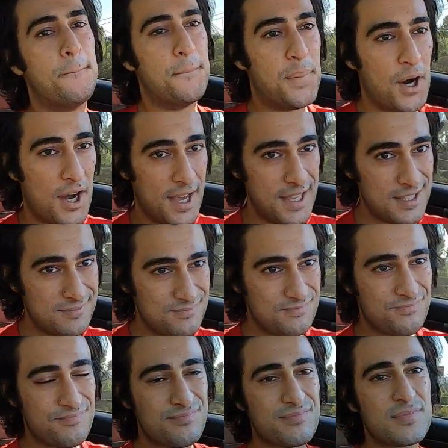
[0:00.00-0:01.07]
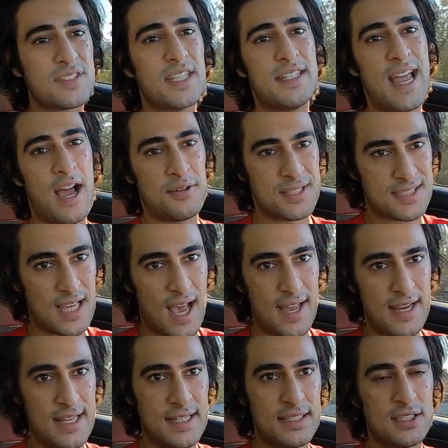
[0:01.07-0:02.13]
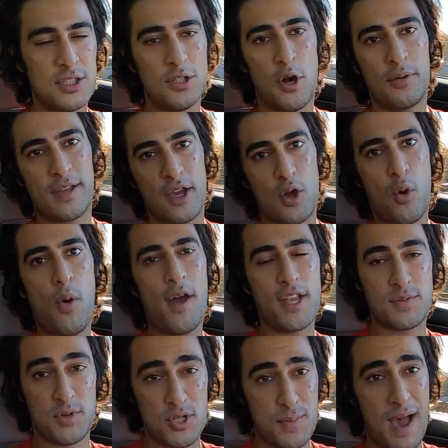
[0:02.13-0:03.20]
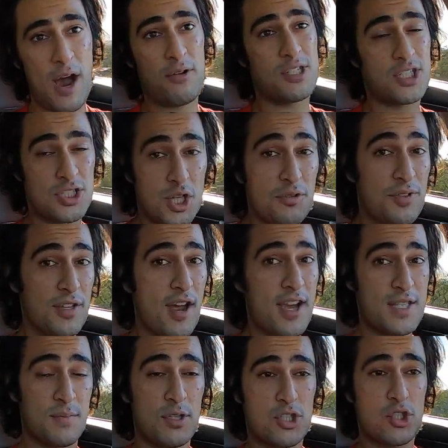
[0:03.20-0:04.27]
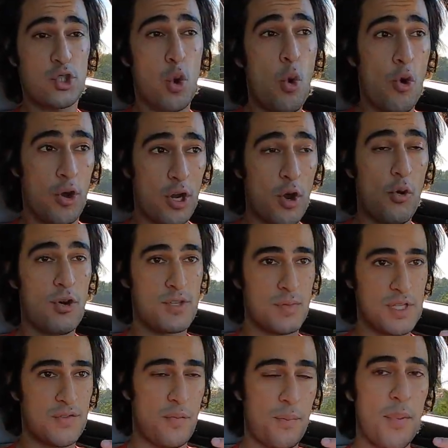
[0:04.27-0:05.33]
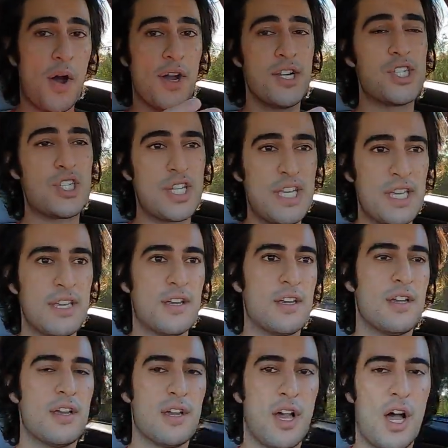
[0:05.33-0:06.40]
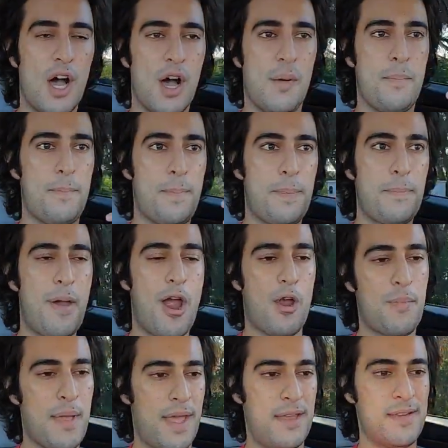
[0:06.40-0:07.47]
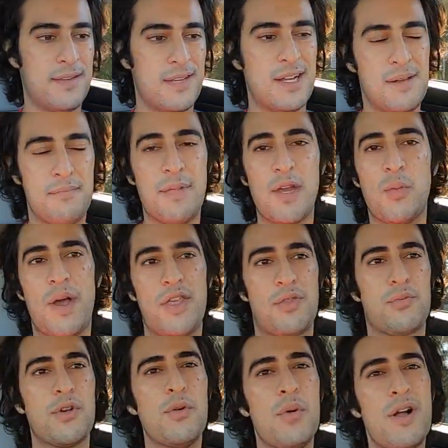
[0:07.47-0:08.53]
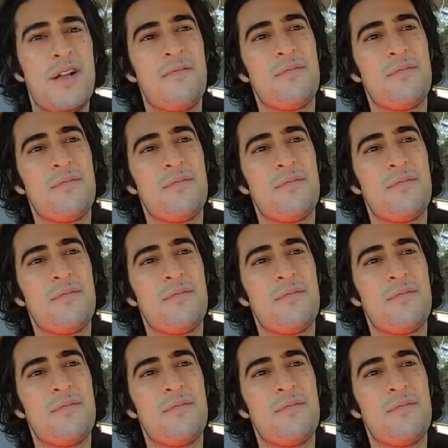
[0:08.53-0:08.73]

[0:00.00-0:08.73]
But the downside is you don't get quite as much power, certainly not as much torque or as much of a punchy power band midway through